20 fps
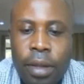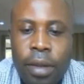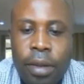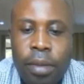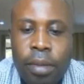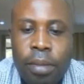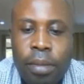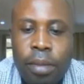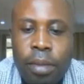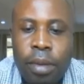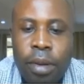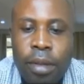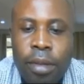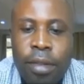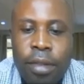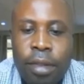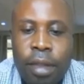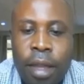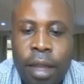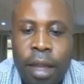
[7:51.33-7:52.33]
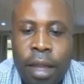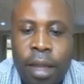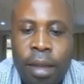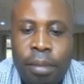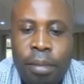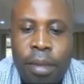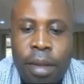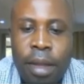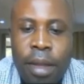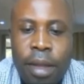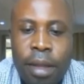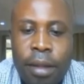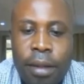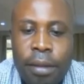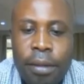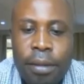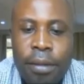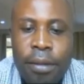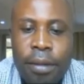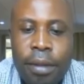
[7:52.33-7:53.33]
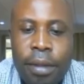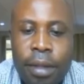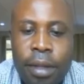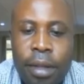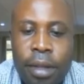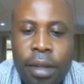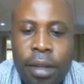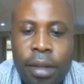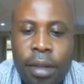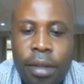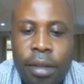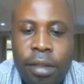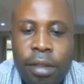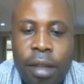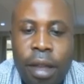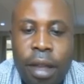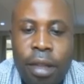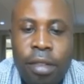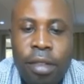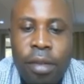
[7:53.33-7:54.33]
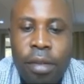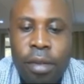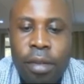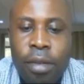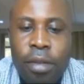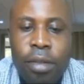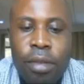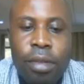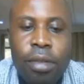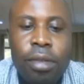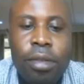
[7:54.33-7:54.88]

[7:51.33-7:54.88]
Umurisa MA. She has got